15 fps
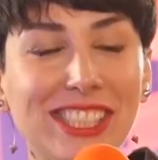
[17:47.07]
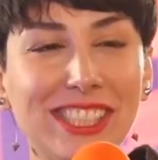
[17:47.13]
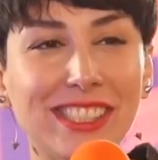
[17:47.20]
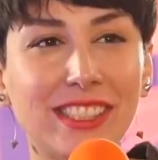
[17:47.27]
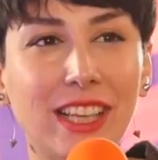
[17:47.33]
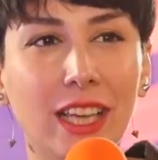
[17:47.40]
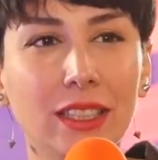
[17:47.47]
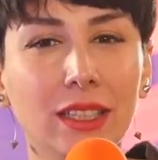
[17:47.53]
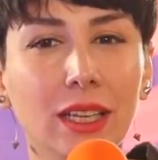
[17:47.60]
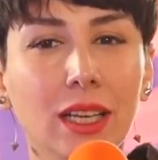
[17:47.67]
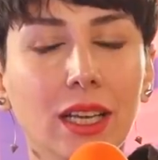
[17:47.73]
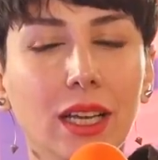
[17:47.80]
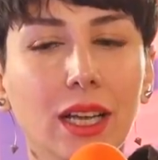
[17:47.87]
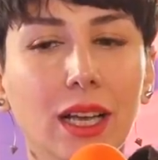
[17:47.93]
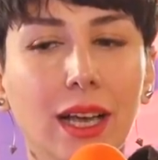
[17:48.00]
she said,
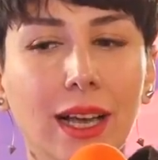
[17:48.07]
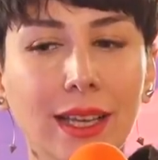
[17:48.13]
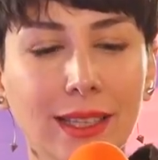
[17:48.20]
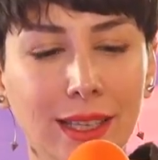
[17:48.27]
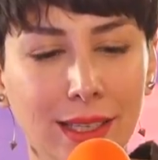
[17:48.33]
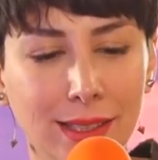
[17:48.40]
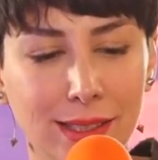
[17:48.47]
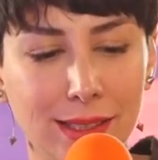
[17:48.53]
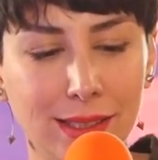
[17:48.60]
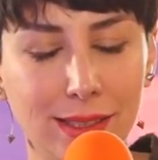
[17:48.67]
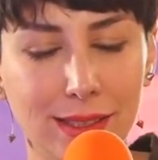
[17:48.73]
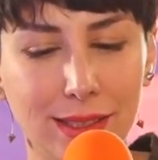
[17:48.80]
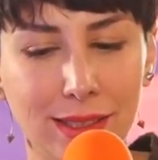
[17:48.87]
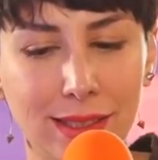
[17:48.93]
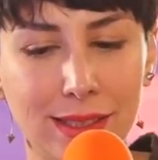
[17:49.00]
I
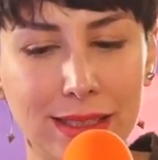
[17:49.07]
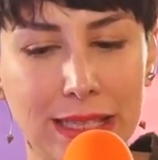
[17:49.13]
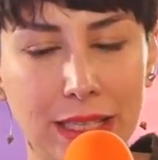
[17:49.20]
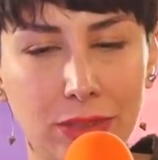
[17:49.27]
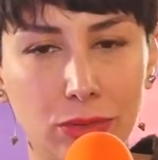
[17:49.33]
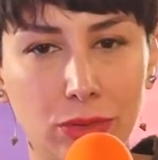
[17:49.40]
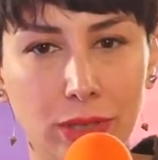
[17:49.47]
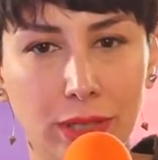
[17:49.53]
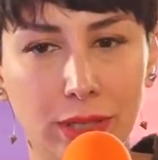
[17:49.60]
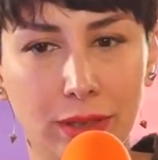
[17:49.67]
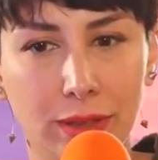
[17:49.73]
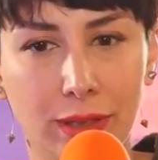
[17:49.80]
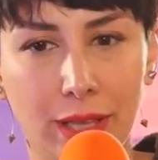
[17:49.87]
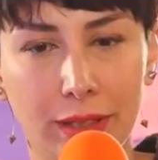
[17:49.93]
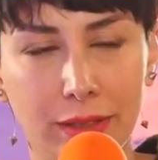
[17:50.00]
guess it's not
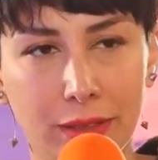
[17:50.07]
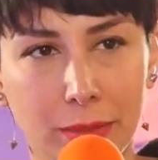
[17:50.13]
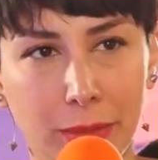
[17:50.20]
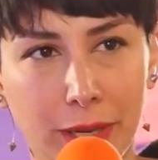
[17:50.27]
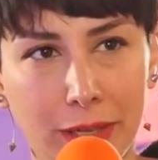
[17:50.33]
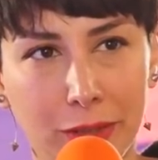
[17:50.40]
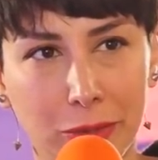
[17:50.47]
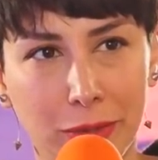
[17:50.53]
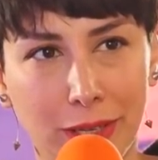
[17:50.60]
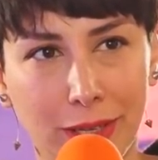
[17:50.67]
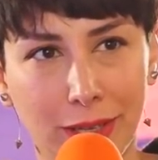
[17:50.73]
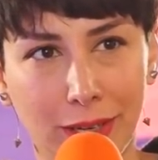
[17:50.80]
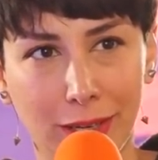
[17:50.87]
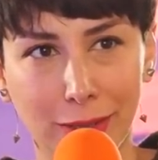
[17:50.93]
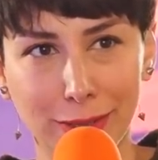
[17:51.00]
real leather, by the
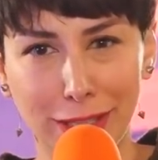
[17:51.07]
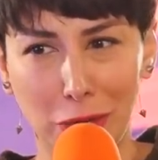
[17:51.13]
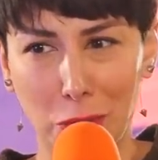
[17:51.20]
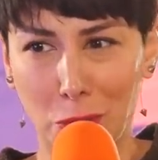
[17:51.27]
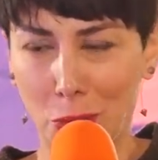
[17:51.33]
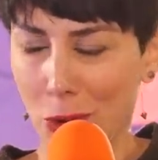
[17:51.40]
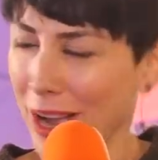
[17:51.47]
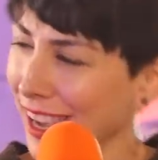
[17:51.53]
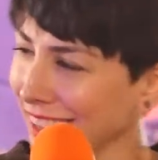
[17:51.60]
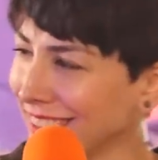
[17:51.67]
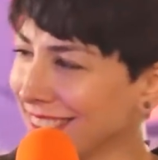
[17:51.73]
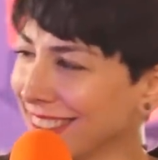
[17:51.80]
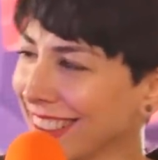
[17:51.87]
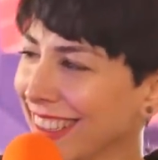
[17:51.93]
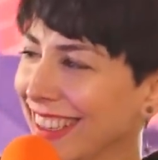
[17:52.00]
way. I was like,
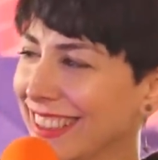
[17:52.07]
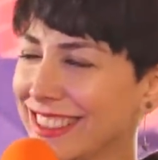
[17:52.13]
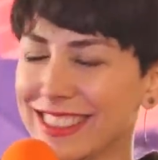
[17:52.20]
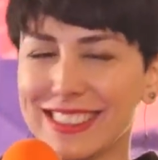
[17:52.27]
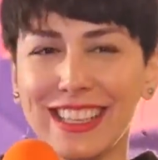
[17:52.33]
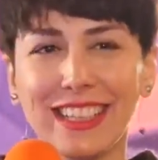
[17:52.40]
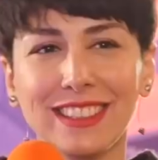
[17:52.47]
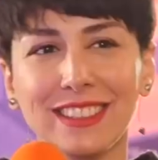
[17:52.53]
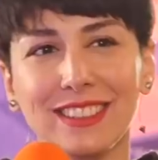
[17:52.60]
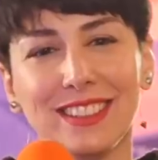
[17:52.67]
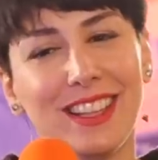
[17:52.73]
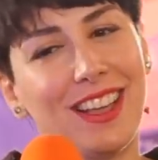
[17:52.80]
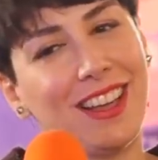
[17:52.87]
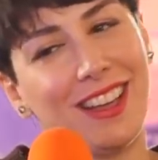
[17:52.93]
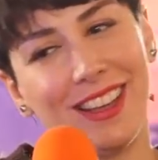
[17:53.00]
what? She's like,
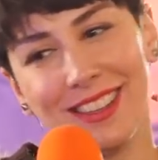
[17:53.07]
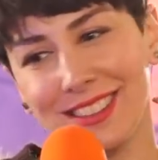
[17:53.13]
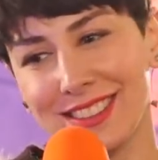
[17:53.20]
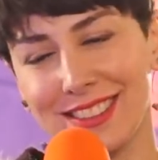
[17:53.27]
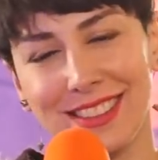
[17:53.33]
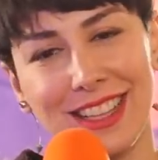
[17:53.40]
nah, it's